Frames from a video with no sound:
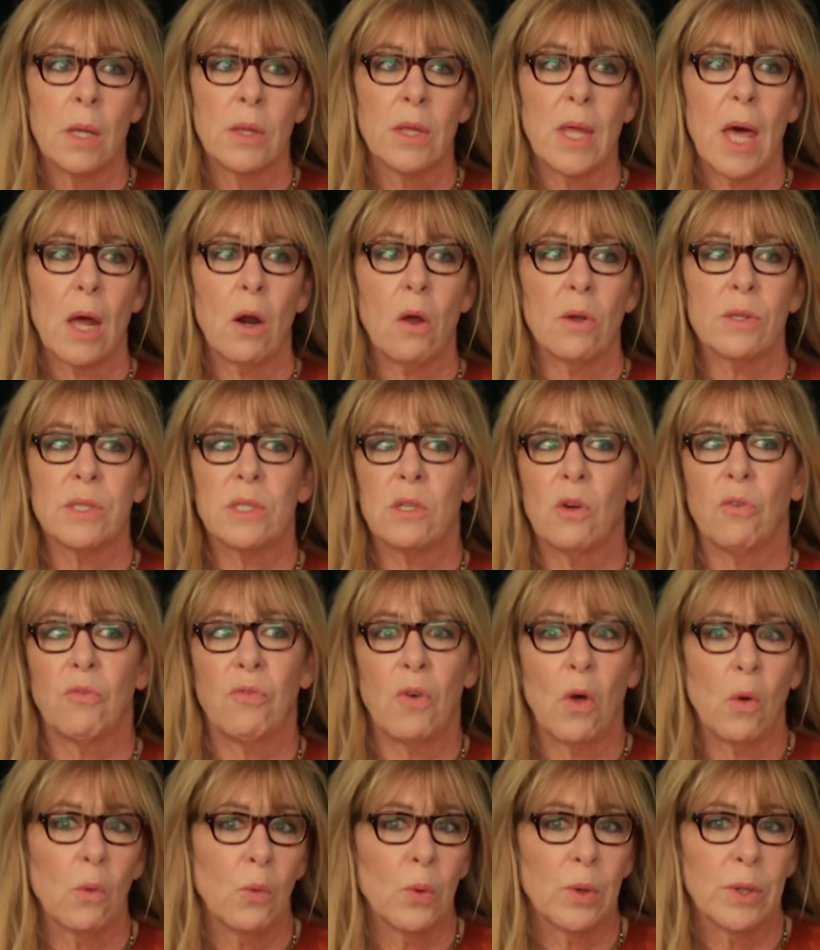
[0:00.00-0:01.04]
That also
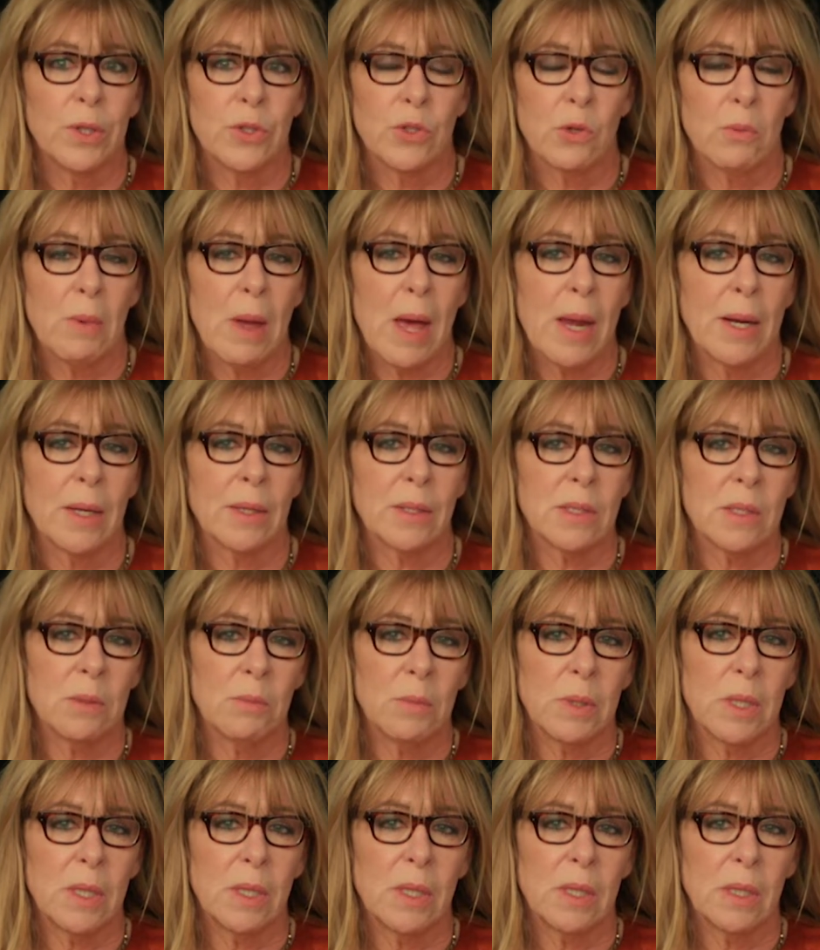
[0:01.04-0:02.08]
felt really dramatic to
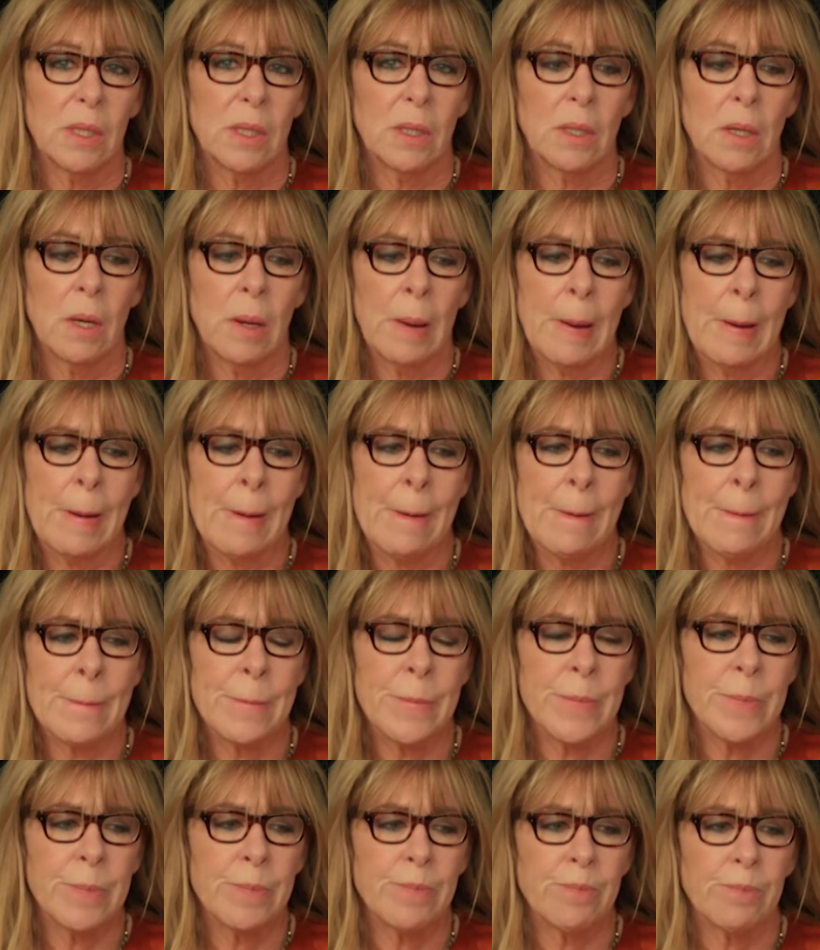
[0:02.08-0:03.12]
me.
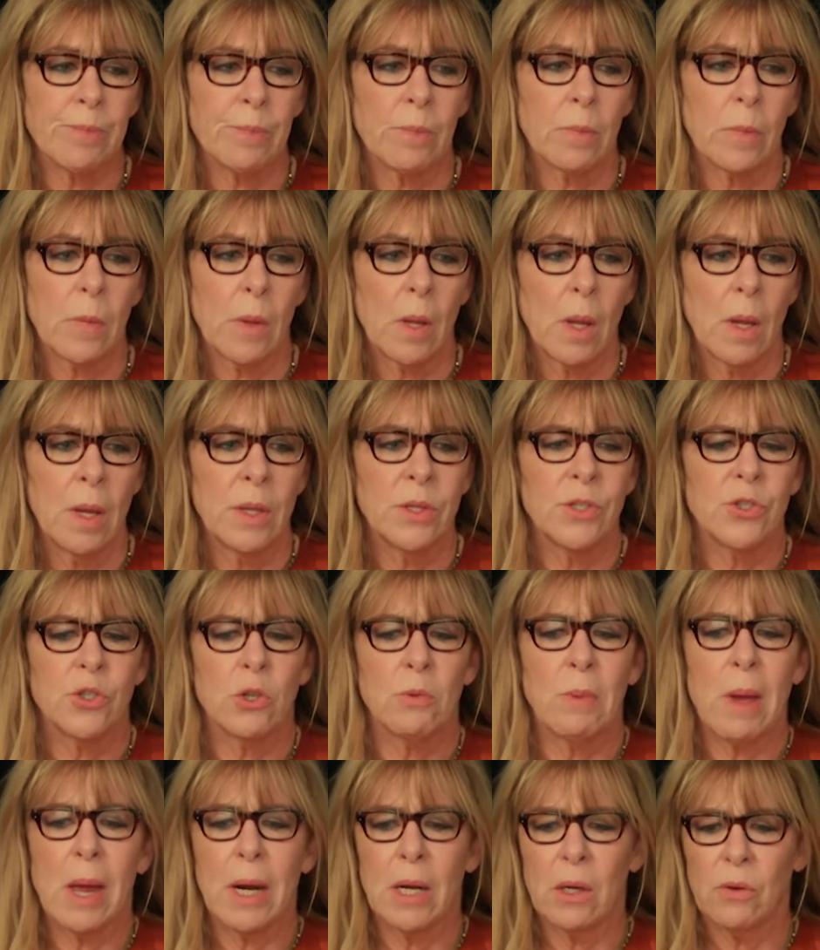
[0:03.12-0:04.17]
Um, it's
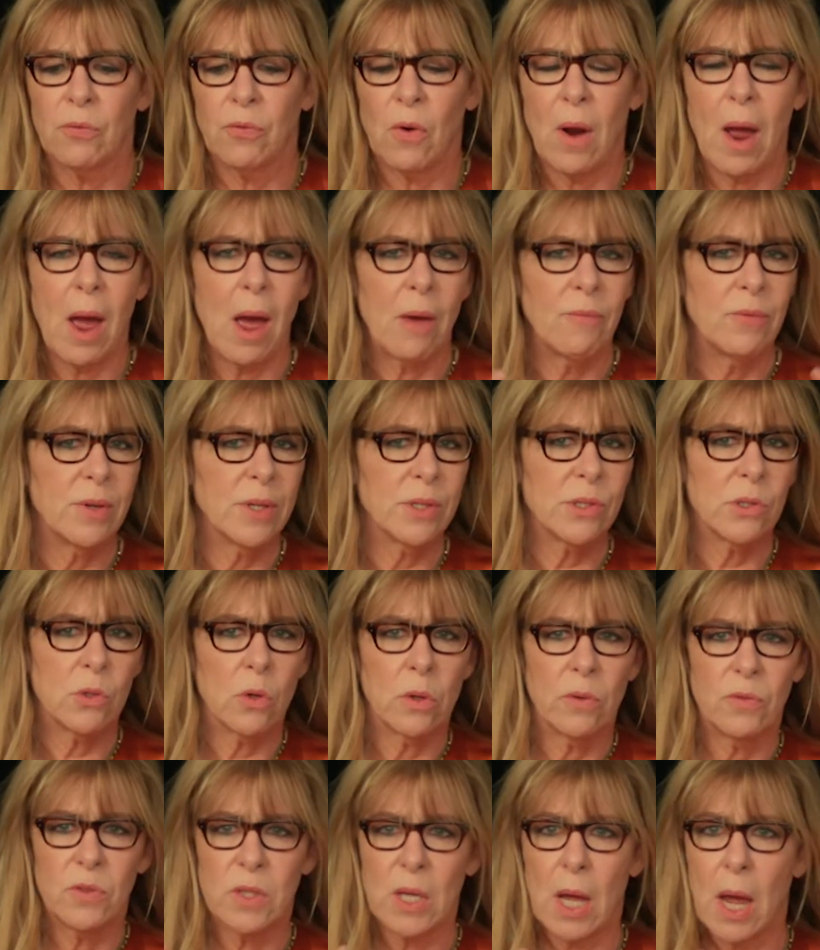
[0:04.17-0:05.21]
dramatic for obvious
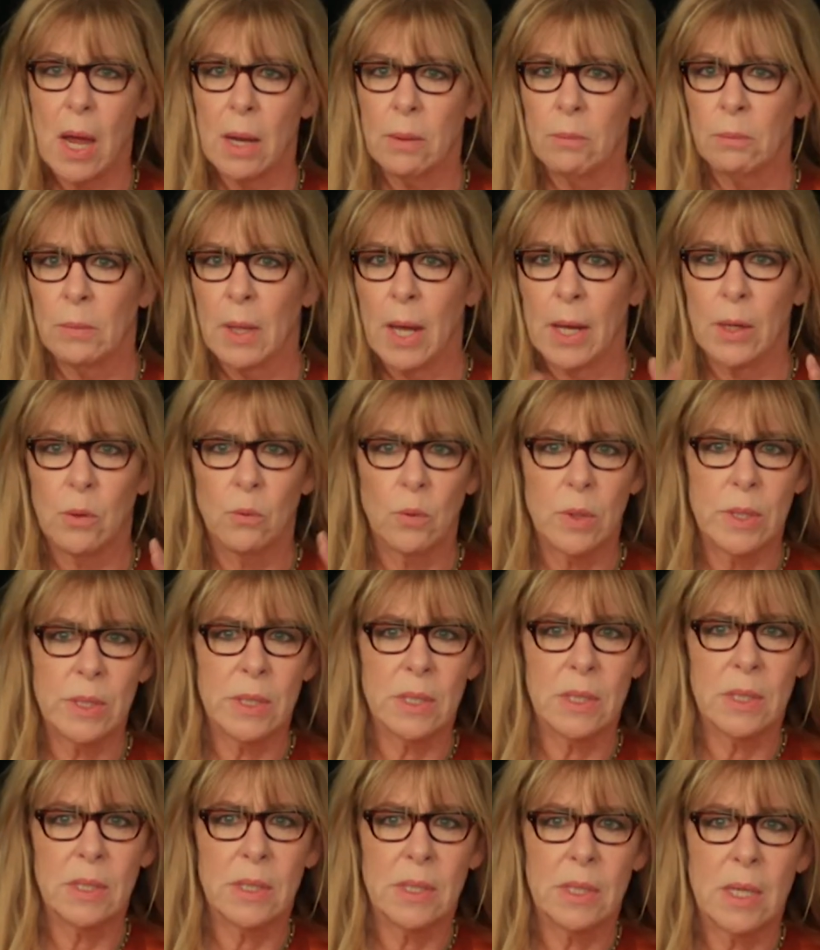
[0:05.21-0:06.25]
sort of timeline
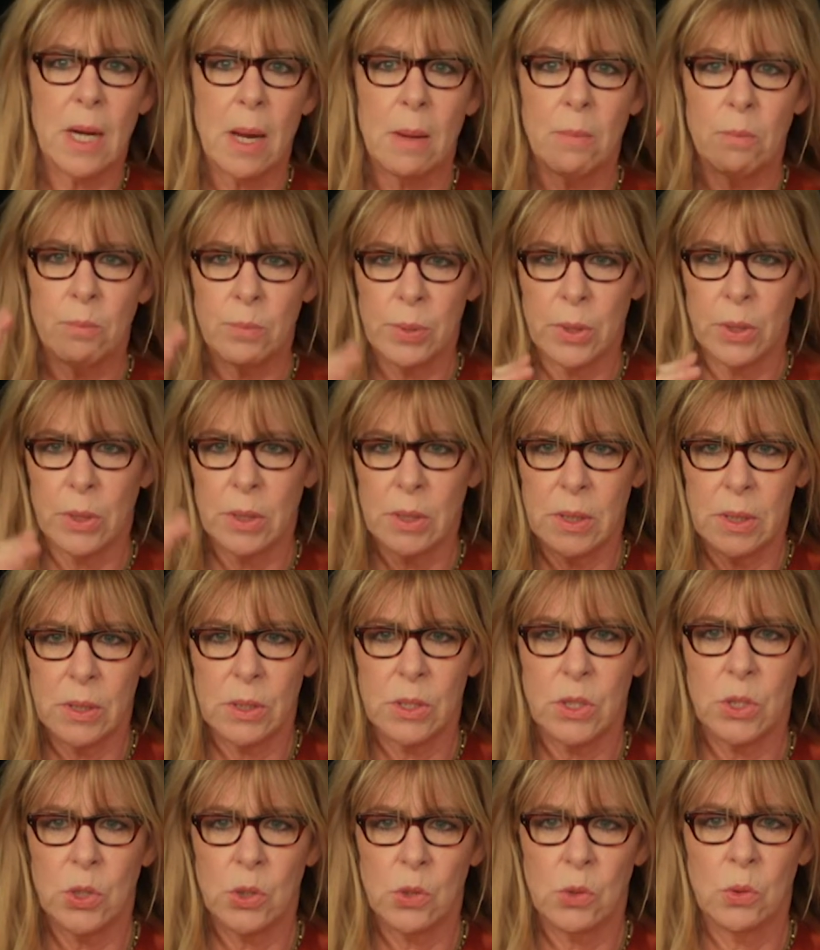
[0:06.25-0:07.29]
reasons, and I'm building
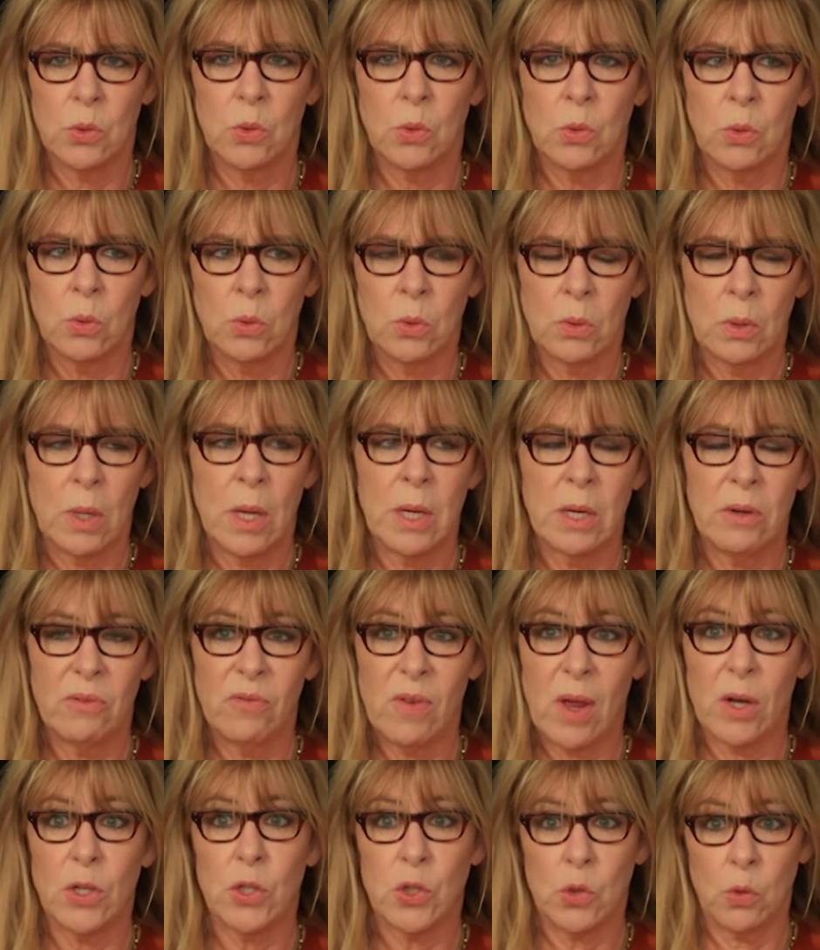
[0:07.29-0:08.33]
to an
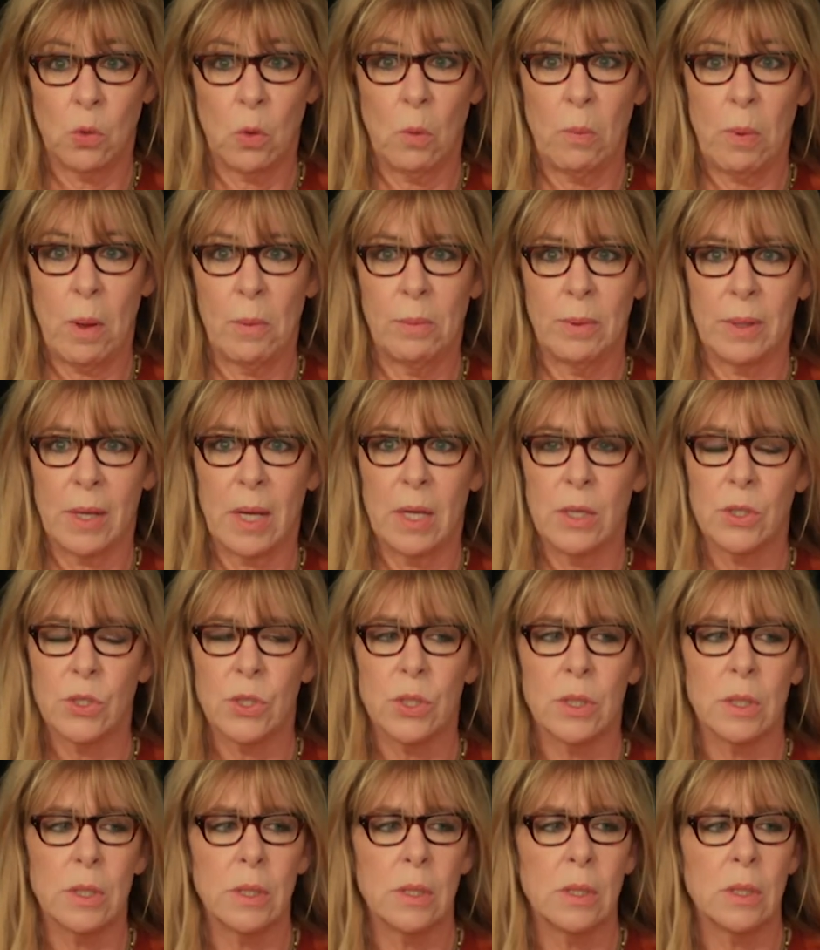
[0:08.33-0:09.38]
eventual
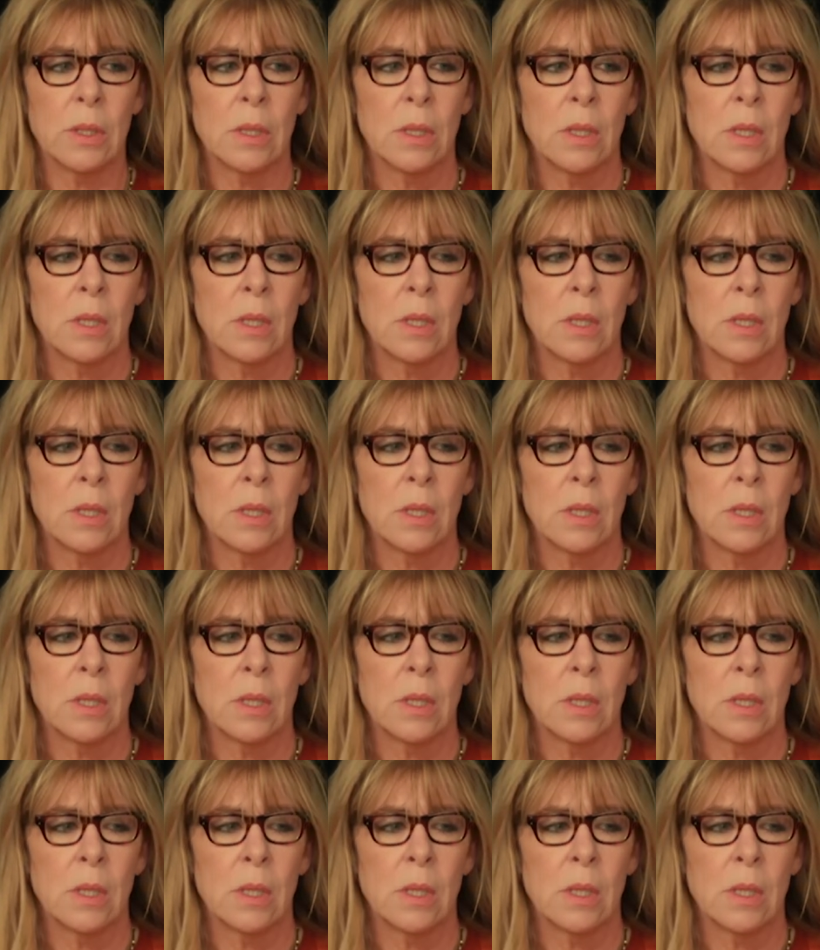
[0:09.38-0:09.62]
publication.